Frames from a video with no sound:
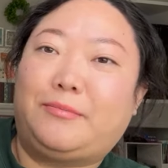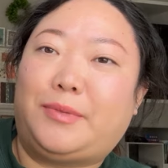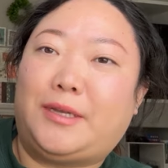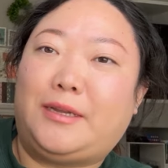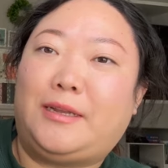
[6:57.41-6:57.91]

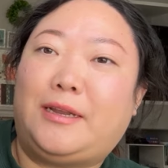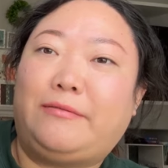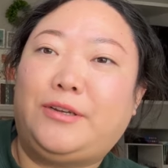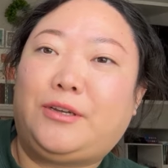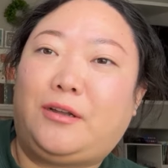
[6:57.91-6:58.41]
But in
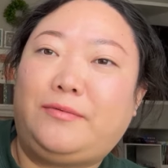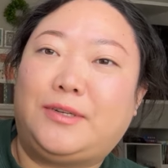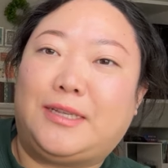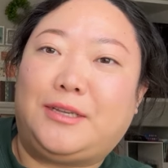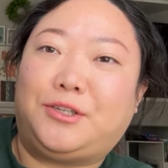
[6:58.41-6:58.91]
every
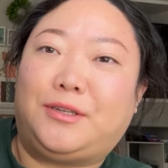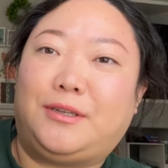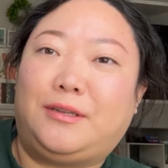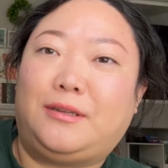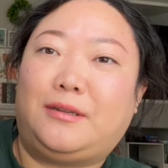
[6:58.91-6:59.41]

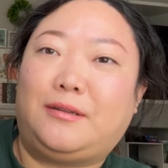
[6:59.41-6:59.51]
conversation,